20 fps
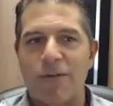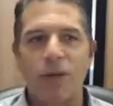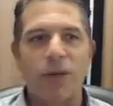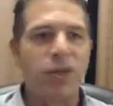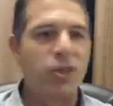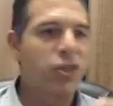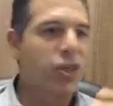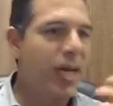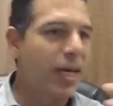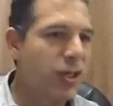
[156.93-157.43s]
or
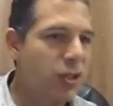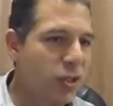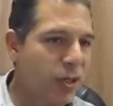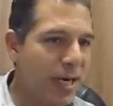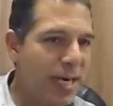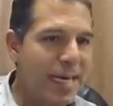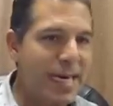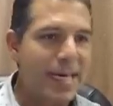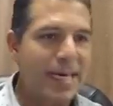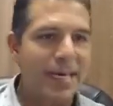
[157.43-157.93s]
you change your
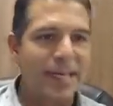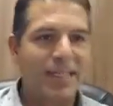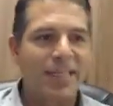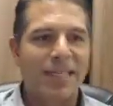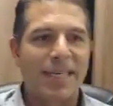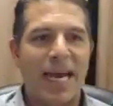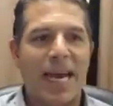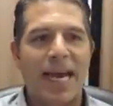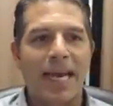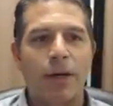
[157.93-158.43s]
eating
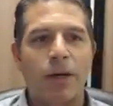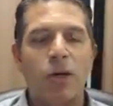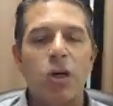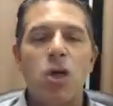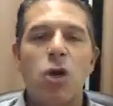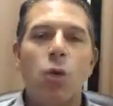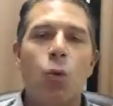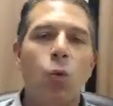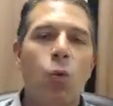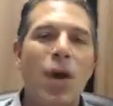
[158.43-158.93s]
style,
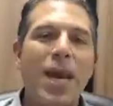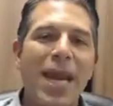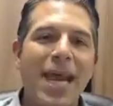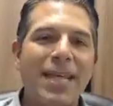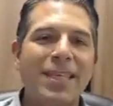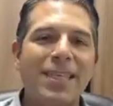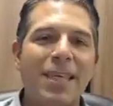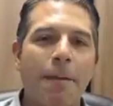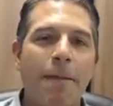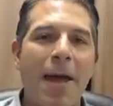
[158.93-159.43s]
what
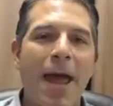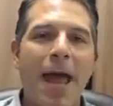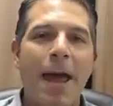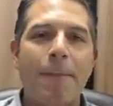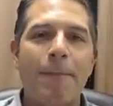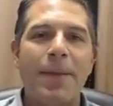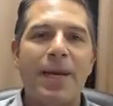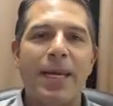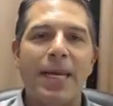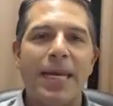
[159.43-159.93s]
ends up
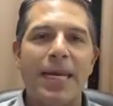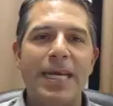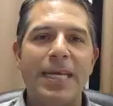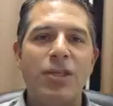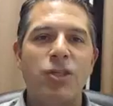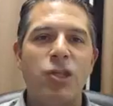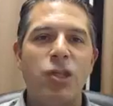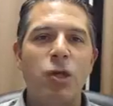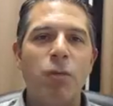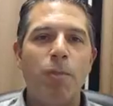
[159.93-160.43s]
happening is